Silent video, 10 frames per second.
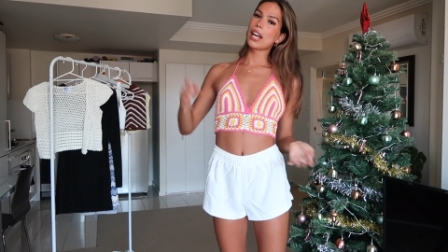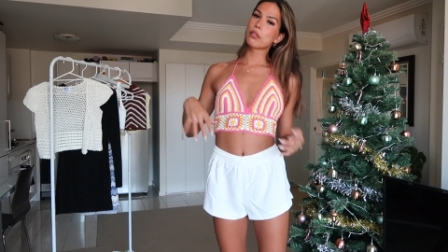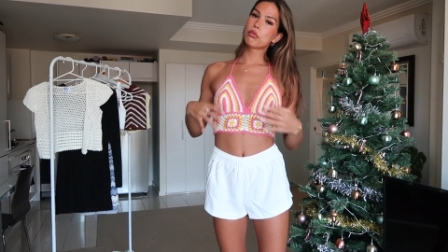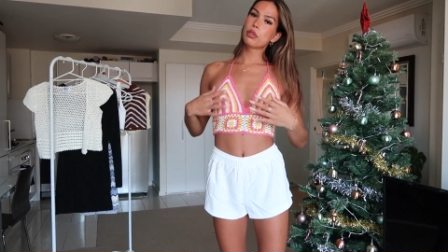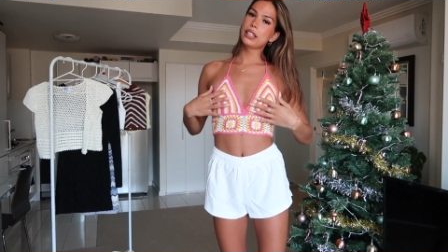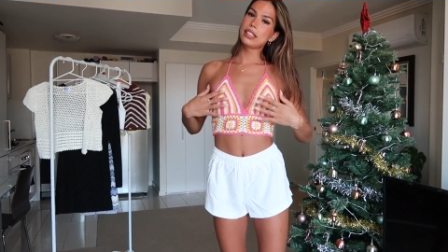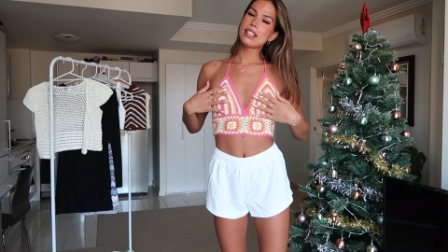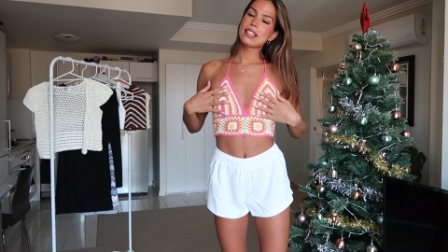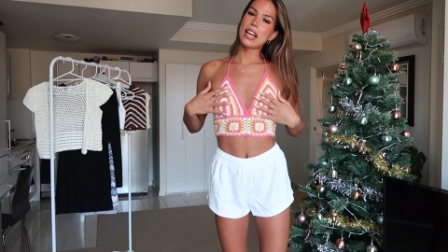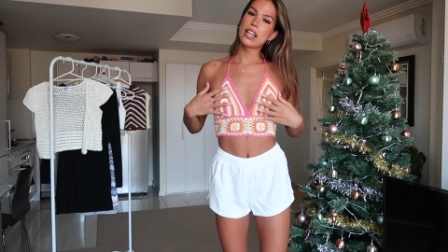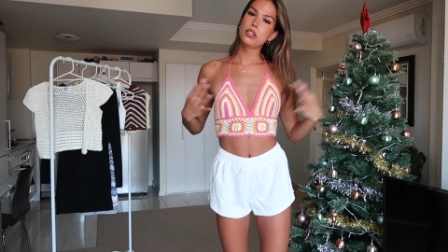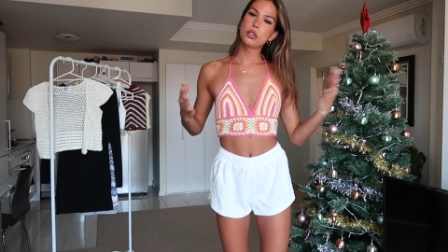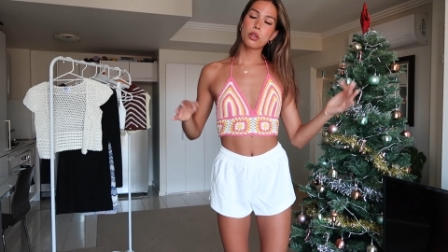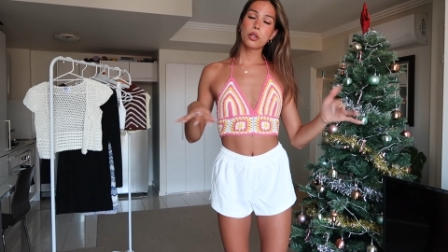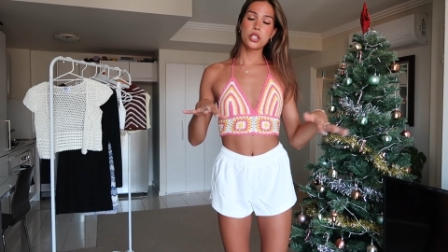I really said
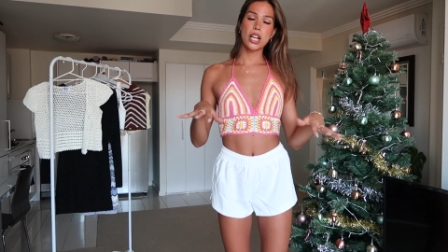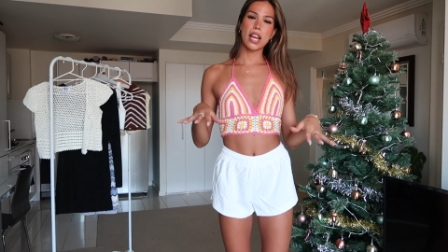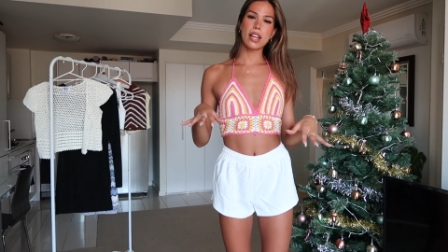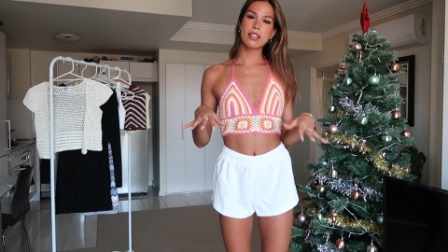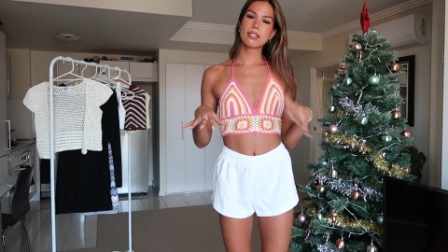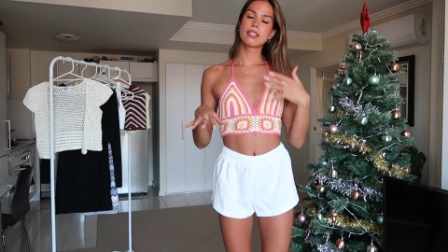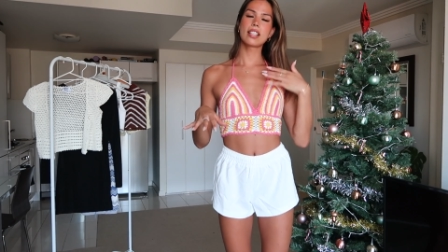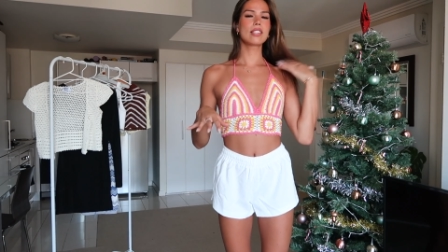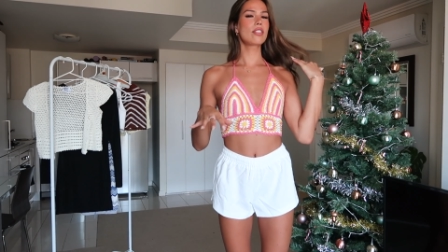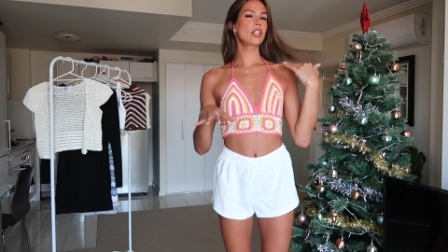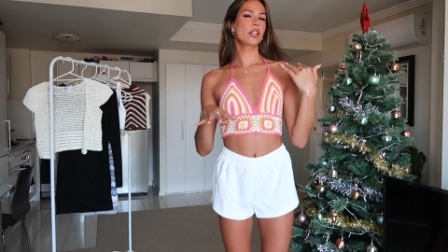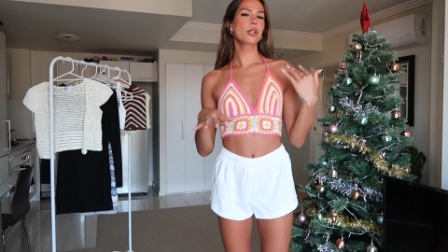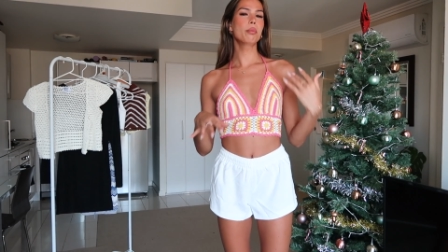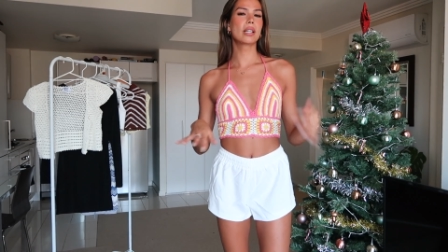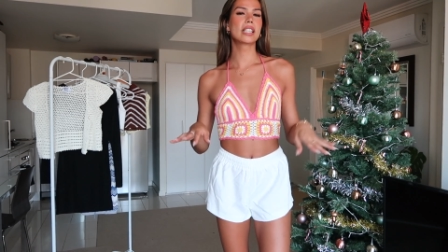crochet this
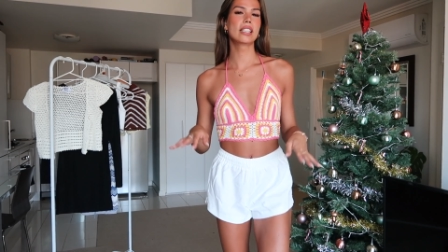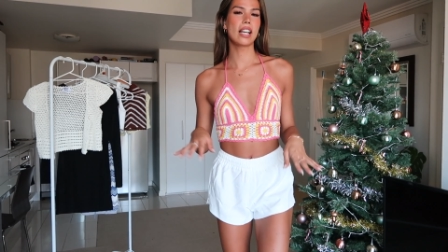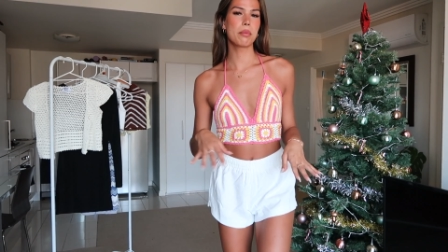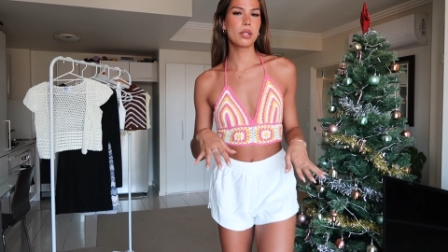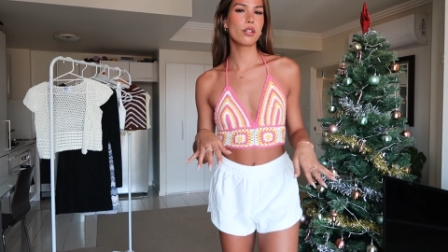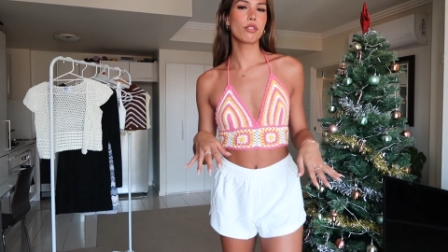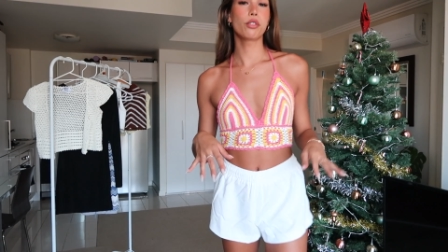video, but I'm here